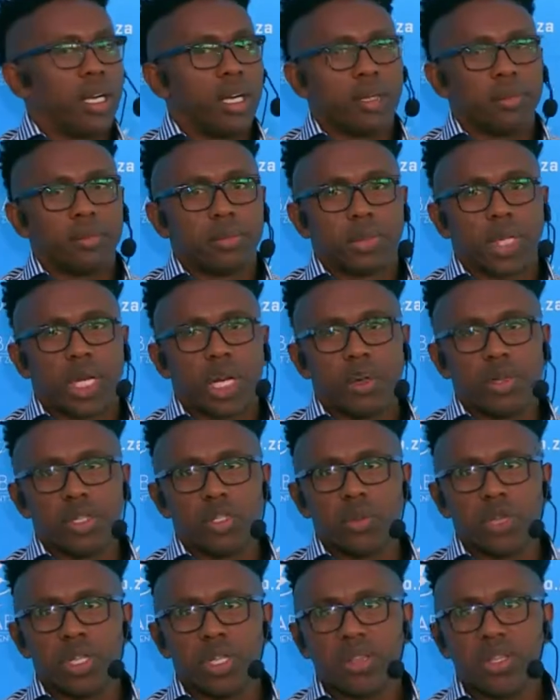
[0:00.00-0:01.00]
Now in
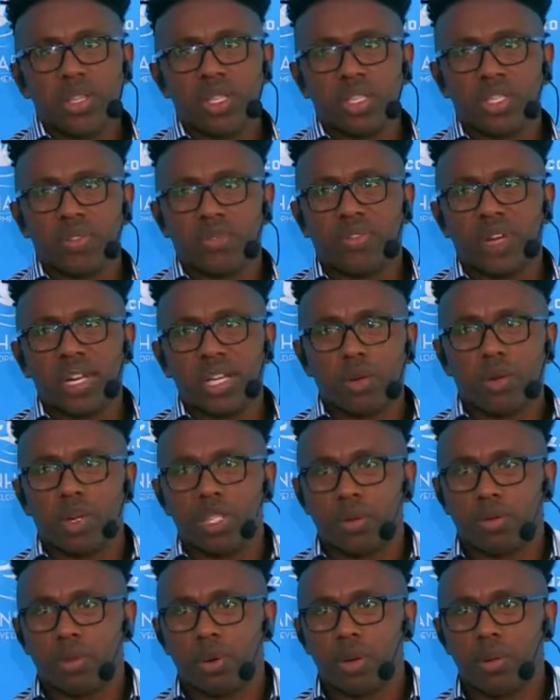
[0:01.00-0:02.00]
2013, funding
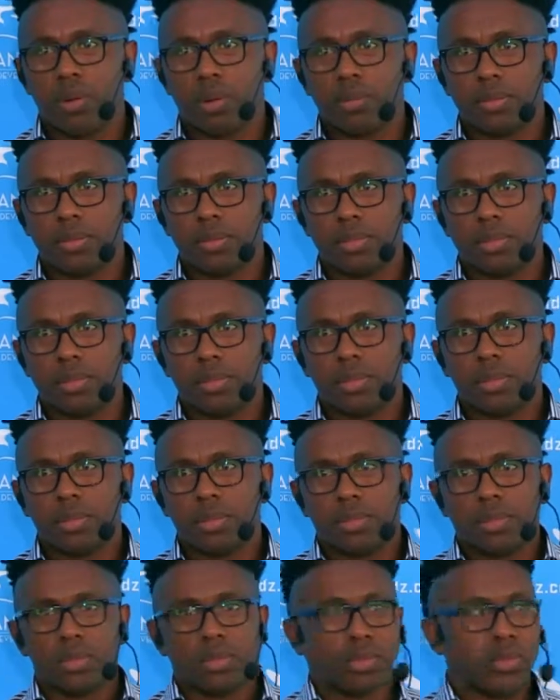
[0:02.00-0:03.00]
was a problem.
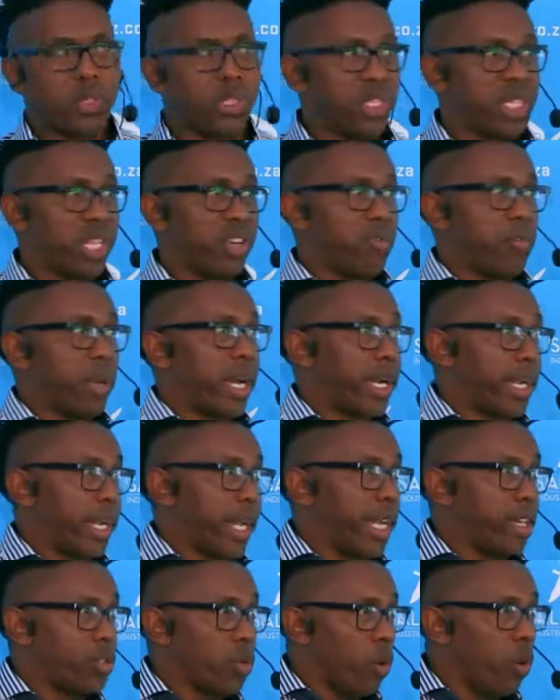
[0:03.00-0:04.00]
We didn't have money
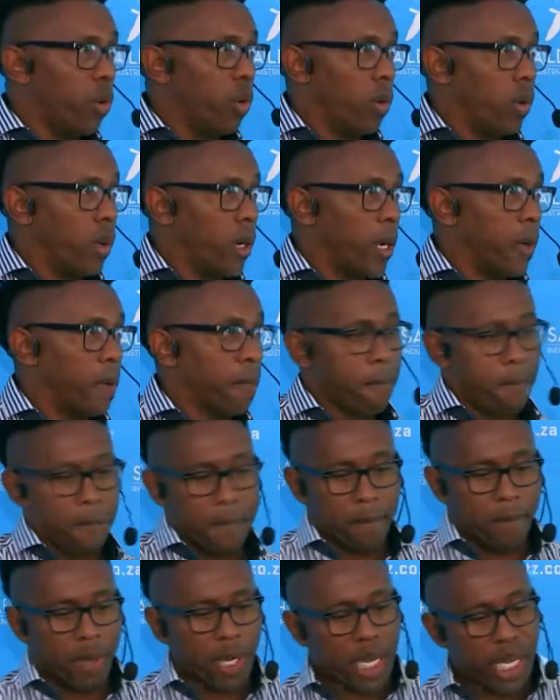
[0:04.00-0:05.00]
at all,
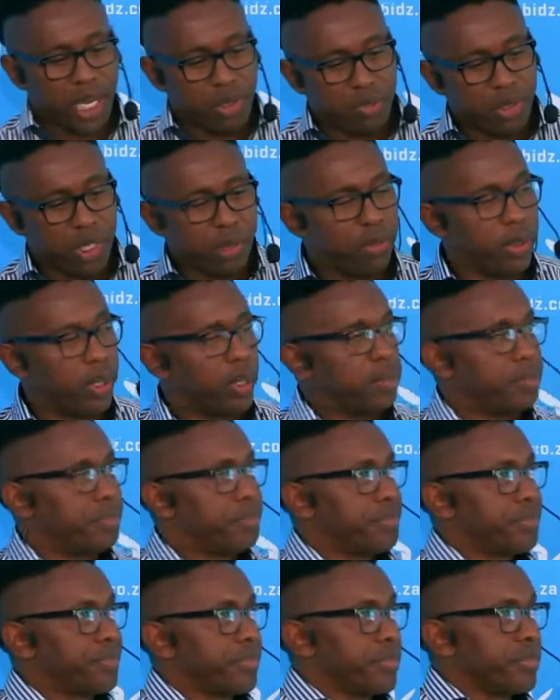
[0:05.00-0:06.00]
and I had people.
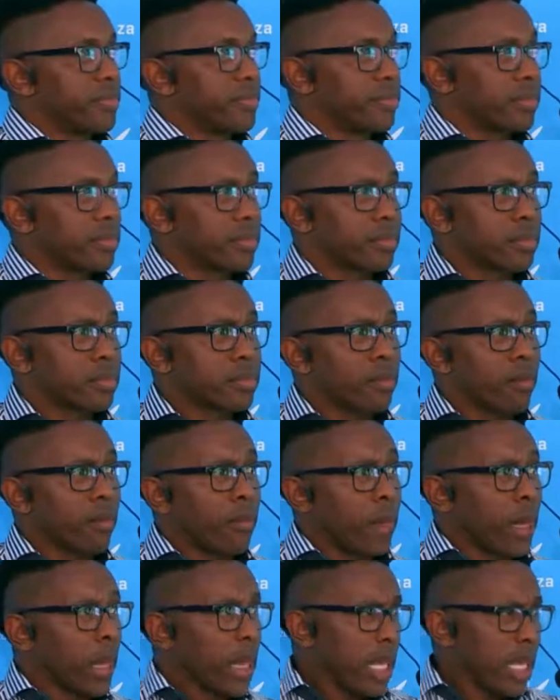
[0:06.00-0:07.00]

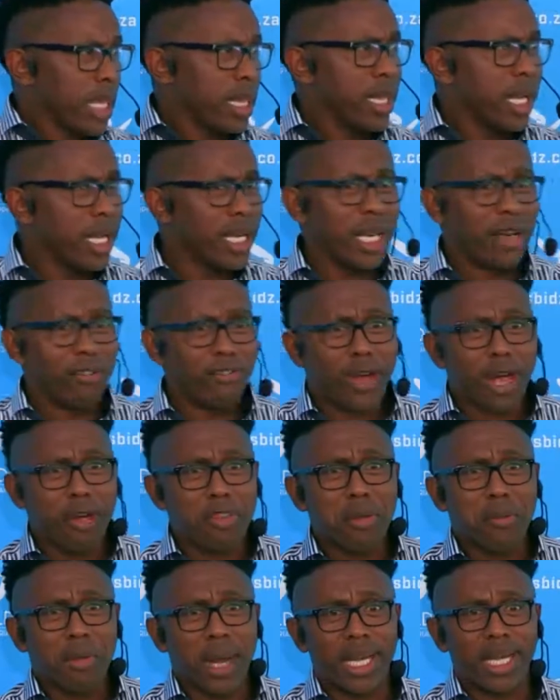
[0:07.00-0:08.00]
And then I
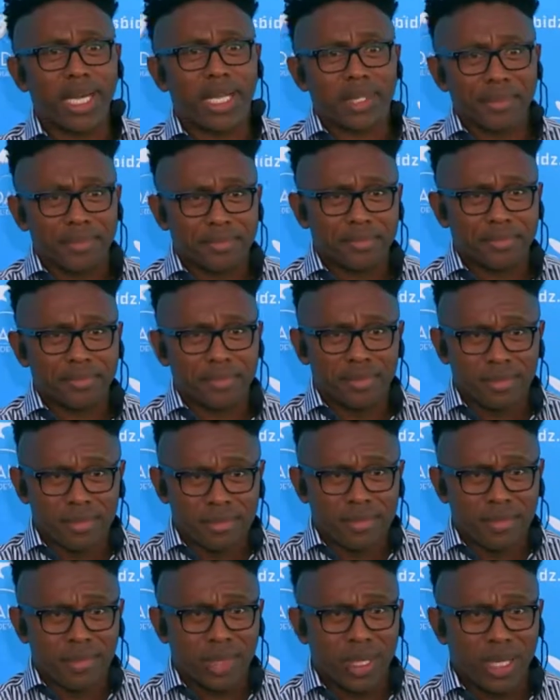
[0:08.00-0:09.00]
found the money,
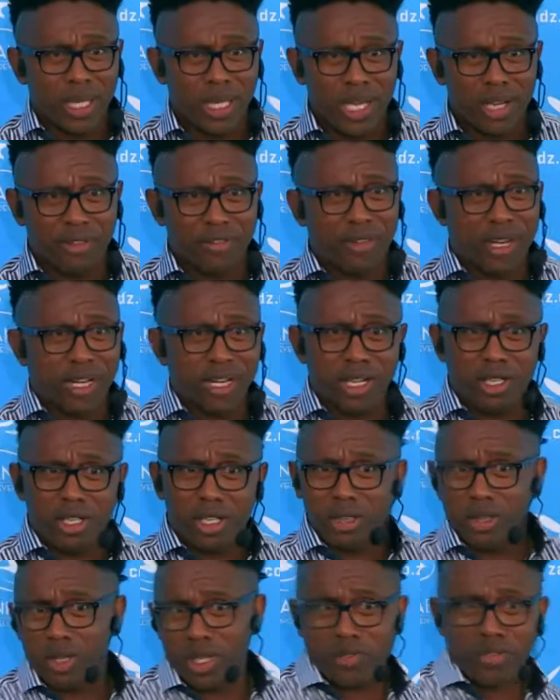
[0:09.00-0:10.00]
and then I found out
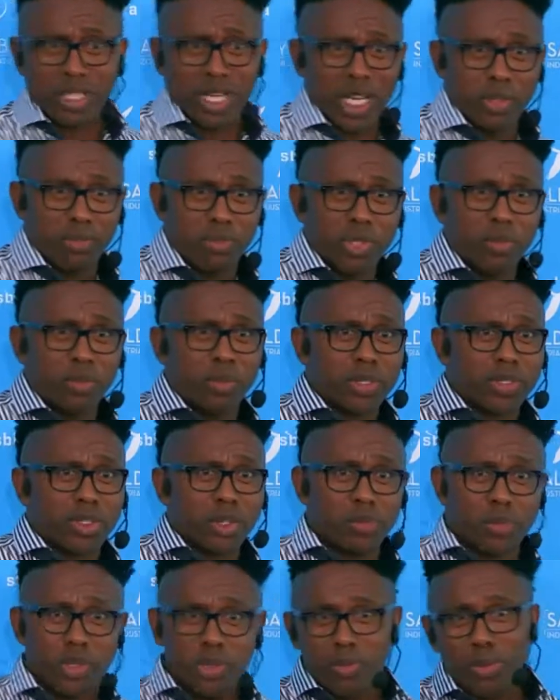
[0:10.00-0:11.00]
I don't have the right people,
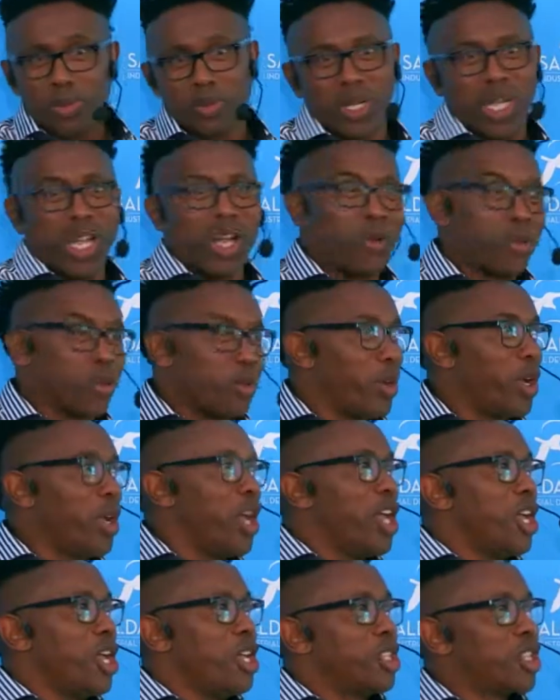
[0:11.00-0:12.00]
so people,
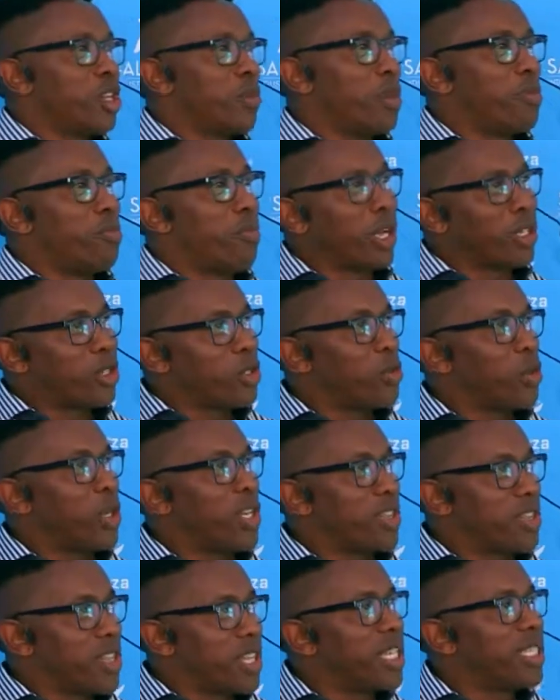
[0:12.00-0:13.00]
so went back to
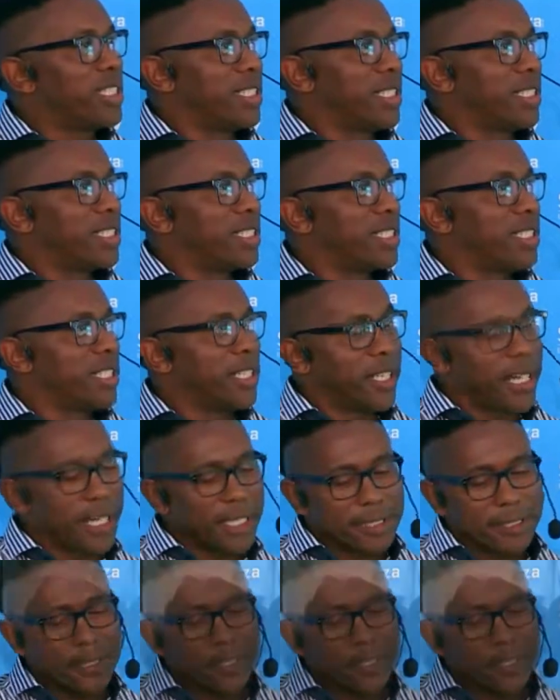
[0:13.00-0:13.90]
2013, all right?